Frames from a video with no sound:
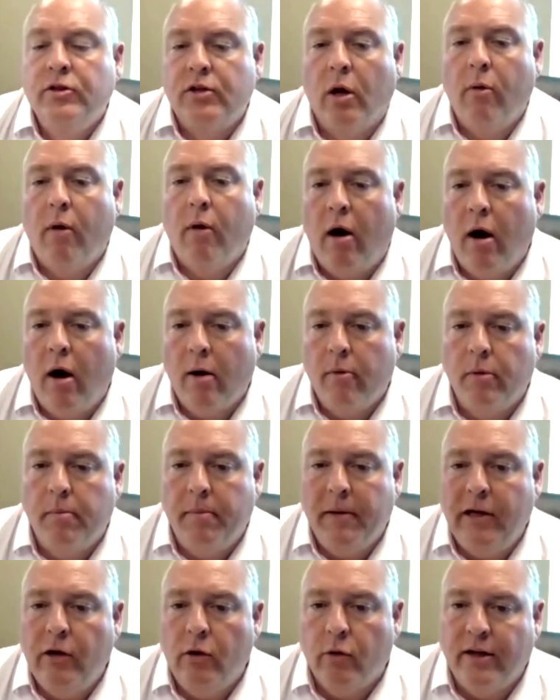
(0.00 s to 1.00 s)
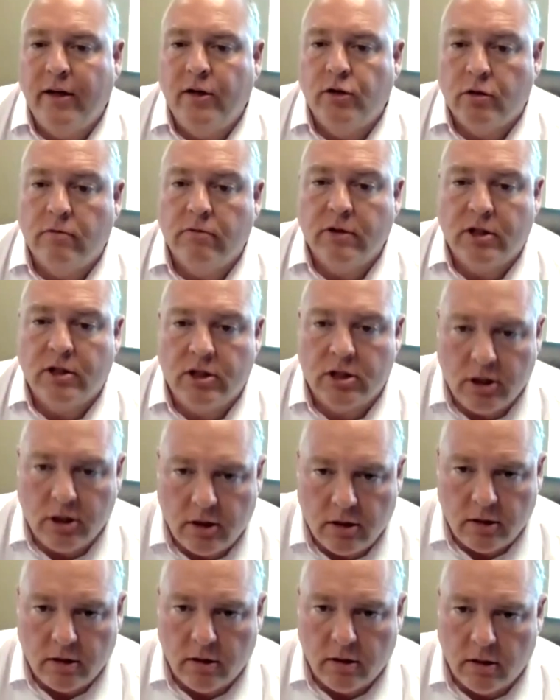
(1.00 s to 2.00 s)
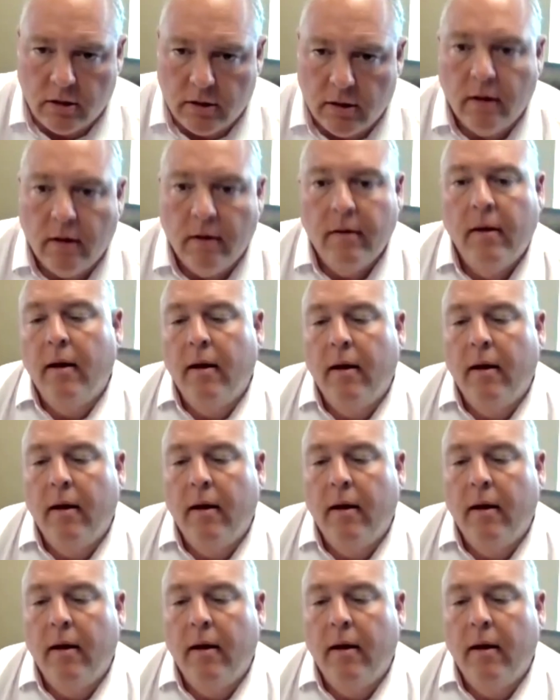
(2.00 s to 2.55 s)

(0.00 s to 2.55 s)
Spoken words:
So I would be looking to return